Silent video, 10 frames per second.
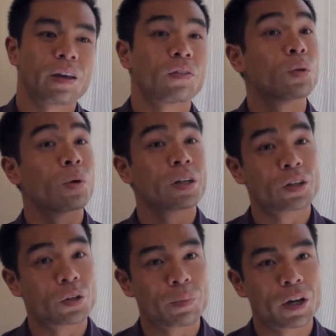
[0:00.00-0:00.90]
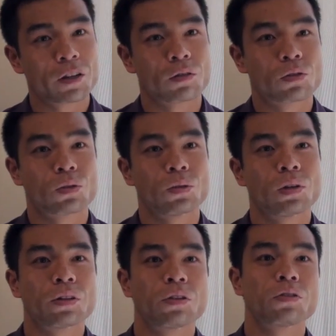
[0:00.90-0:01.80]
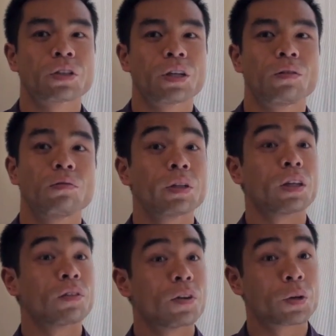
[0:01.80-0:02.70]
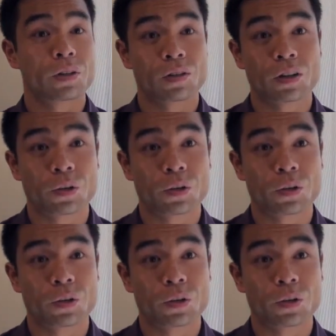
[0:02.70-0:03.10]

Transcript: if you want to go to medical school, you should really focus on